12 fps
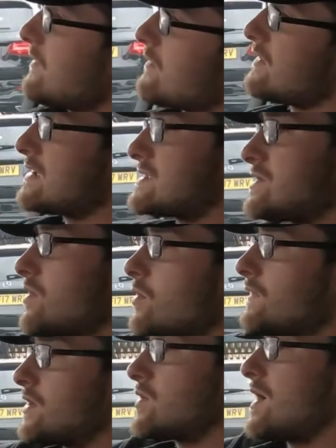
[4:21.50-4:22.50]
you haven't answered all
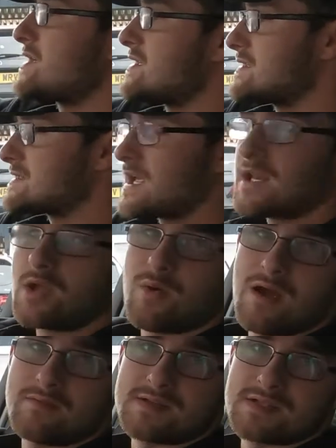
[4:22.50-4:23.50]
of your questions and
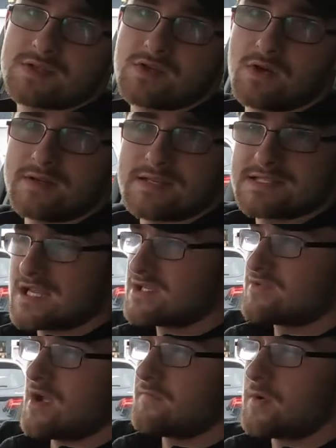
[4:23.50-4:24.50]
inquiries during this
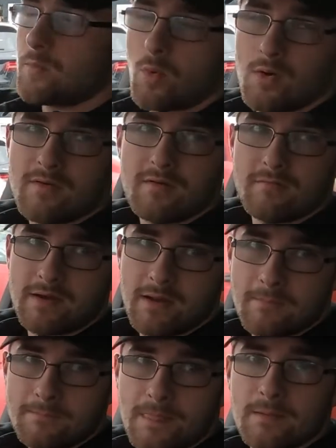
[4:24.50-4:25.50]
test drive and walk around
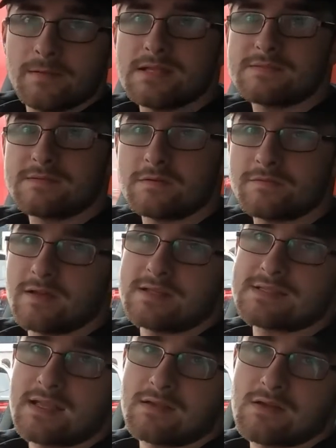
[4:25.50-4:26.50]
video, please feel free
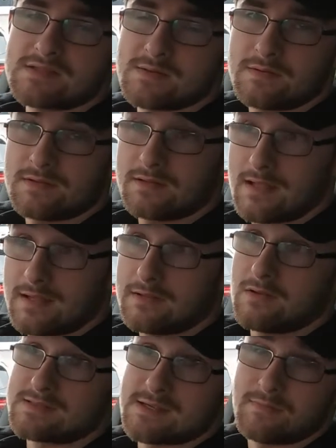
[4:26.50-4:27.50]
to get in
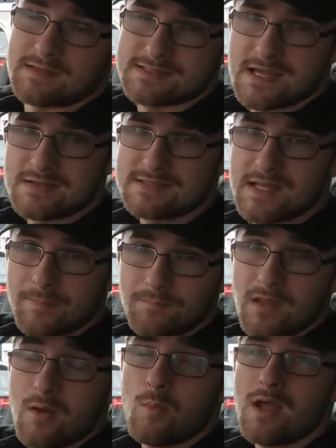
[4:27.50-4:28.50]
contact with the sales team,
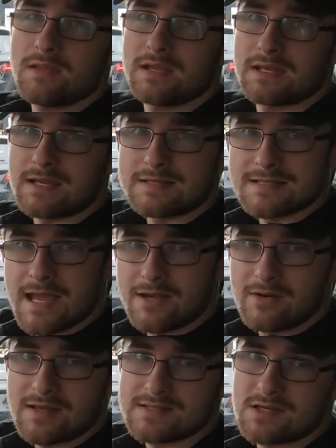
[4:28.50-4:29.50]
where they can answer
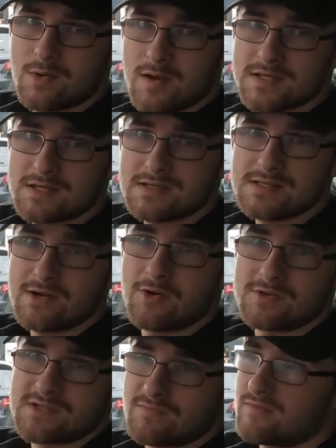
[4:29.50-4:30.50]
any unanswered questions and
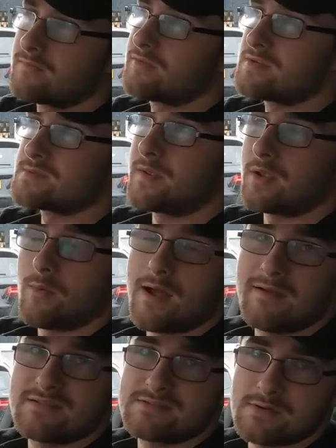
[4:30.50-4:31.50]
also run through some
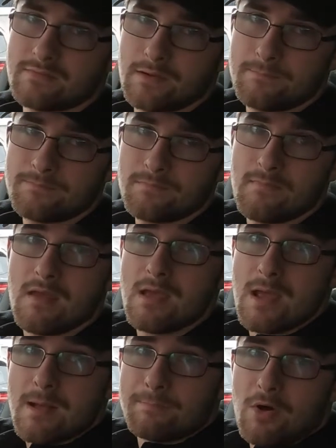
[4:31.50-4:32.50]
inquiries with you.
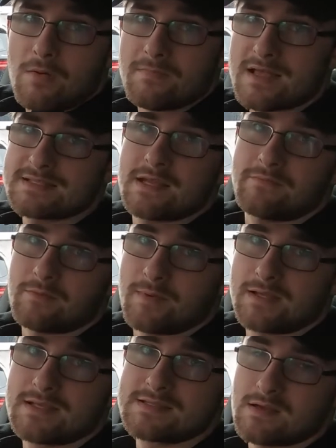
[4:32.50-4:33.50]
But that's it from
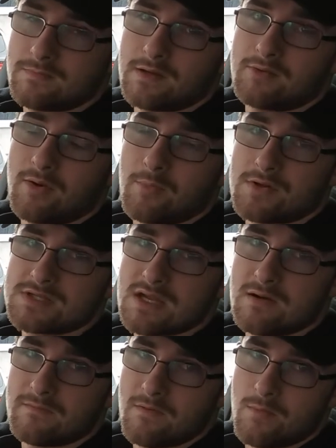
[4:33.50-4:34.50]
me, so thank you very much
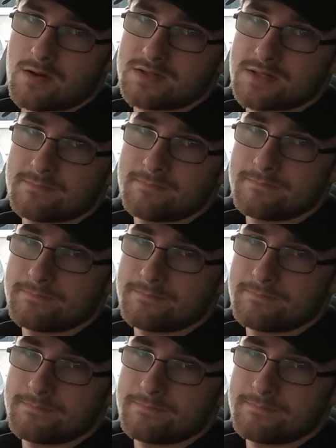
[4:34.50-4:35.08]
for watching.